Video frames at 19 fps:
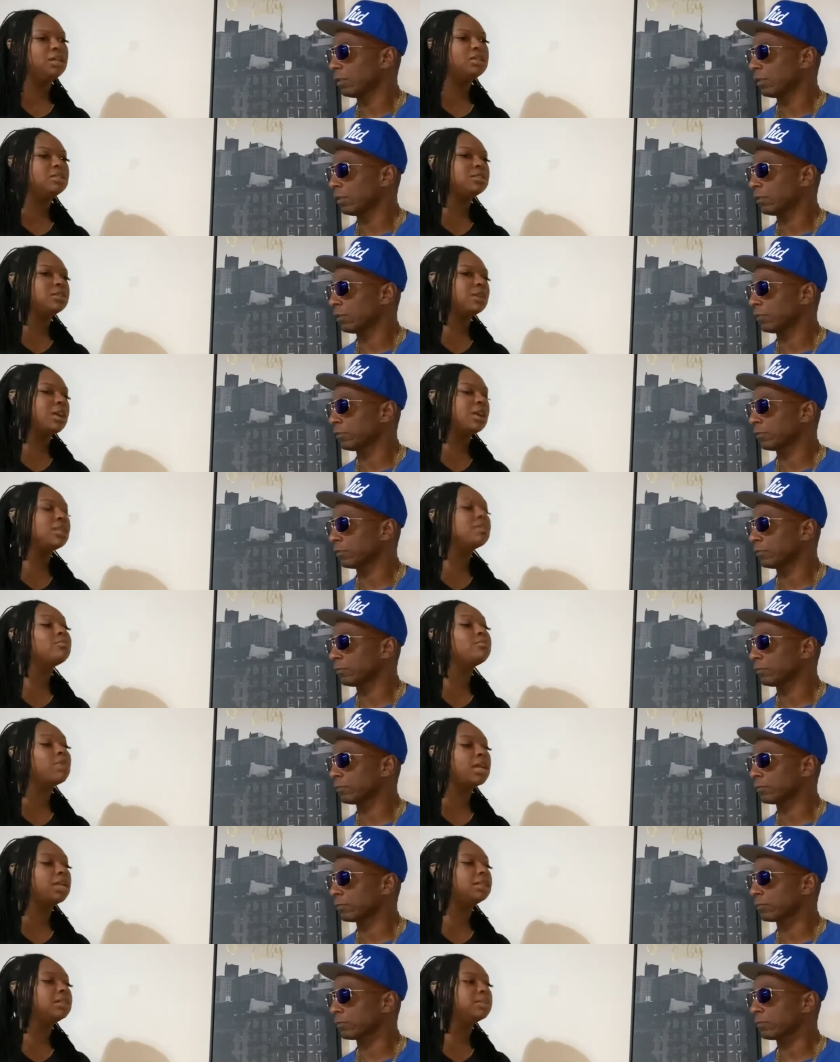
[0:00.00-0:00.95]
Speaker 1: to kind of
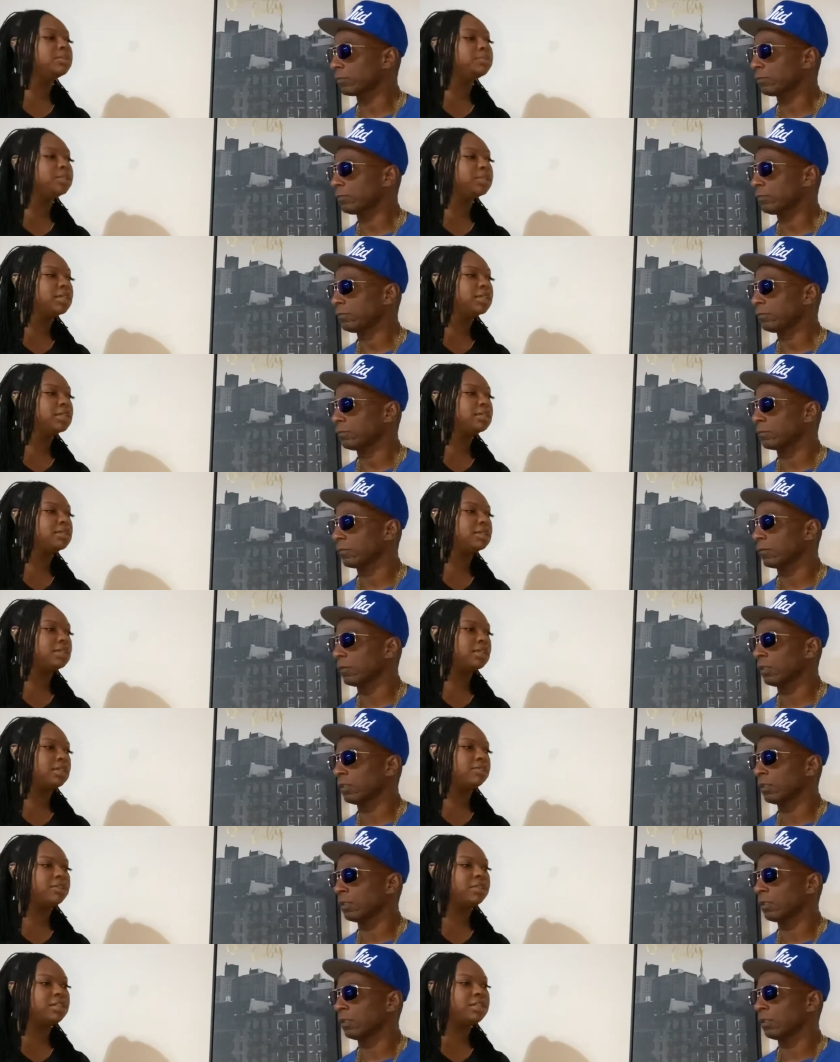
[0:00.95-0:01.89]
write the book to give
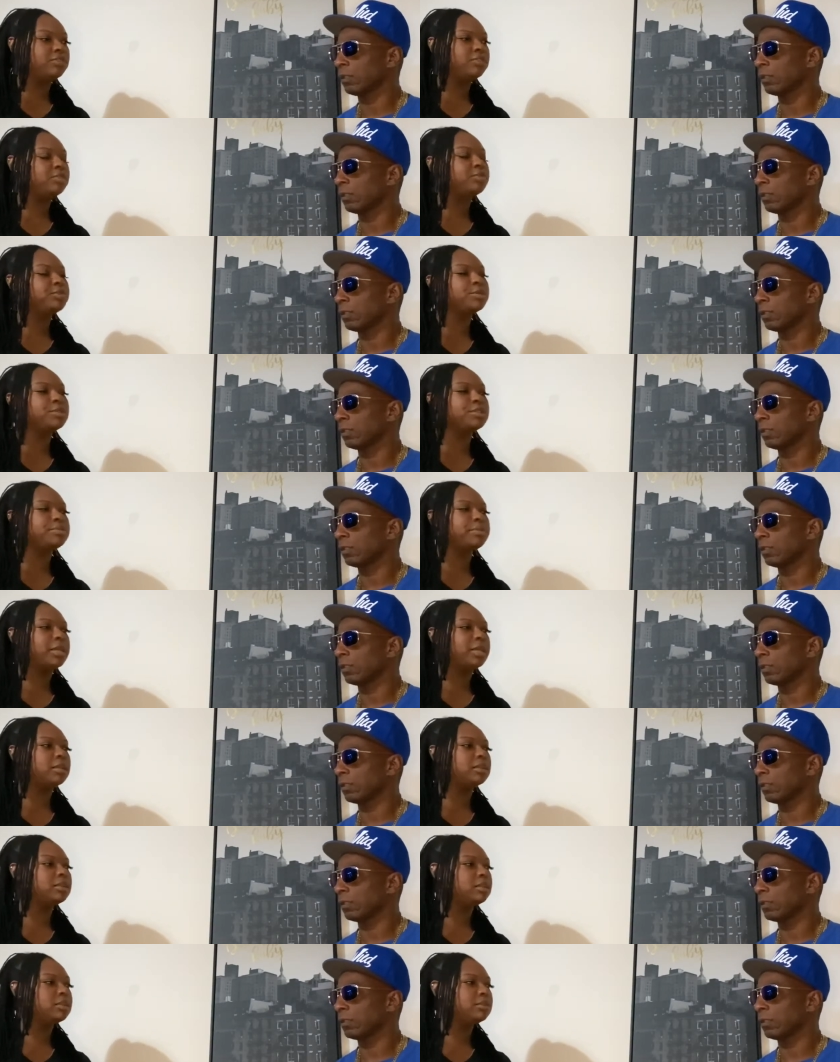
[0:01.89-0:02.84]
a different
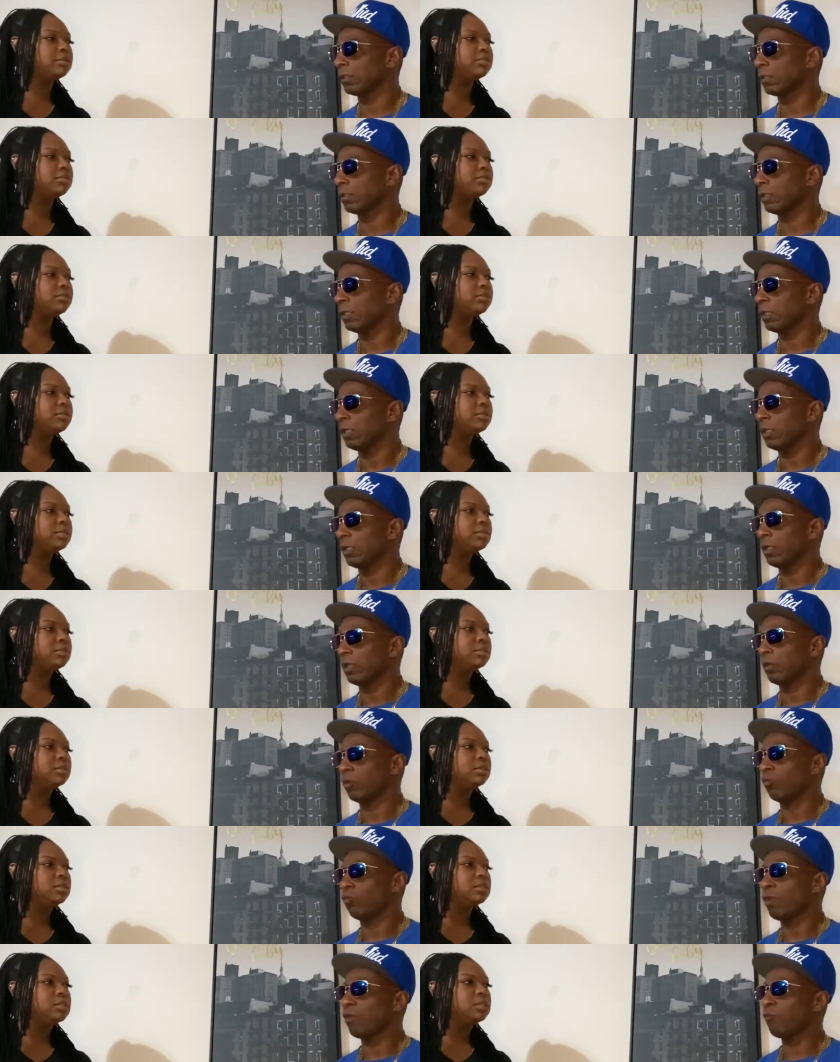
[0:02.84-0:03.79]
perspective?
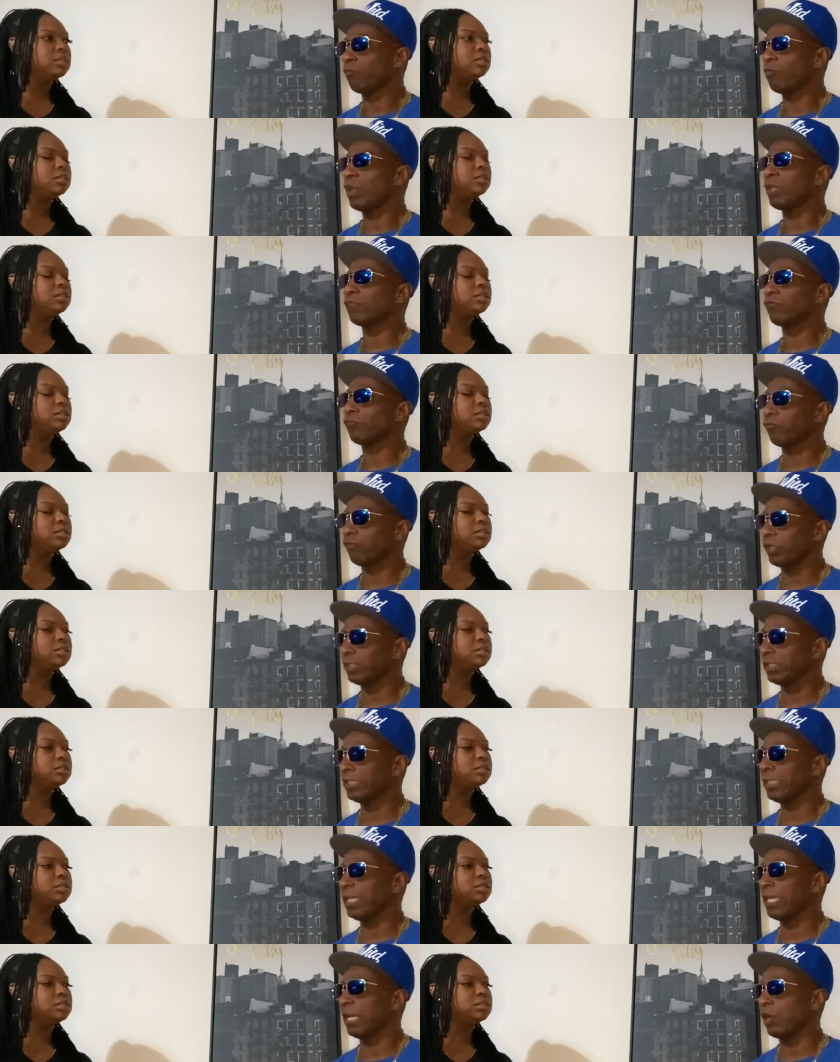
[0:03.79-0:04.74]
Speaker 2: Well, what really
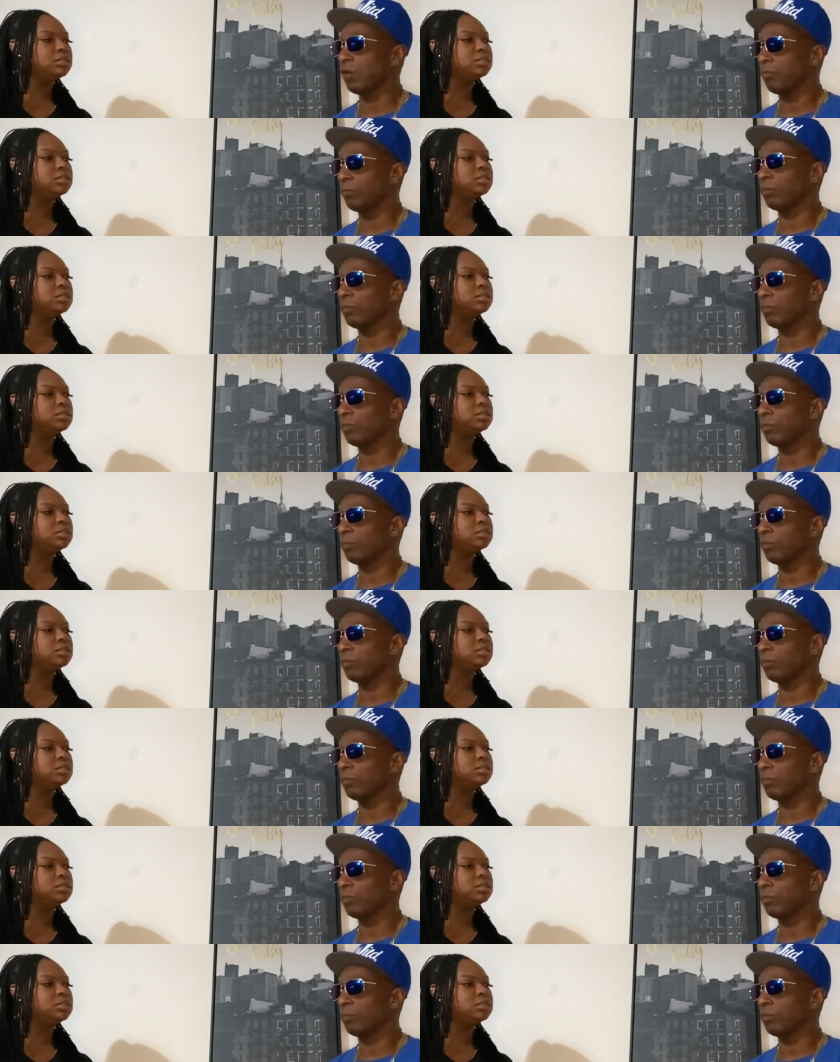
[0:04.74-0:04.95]
helped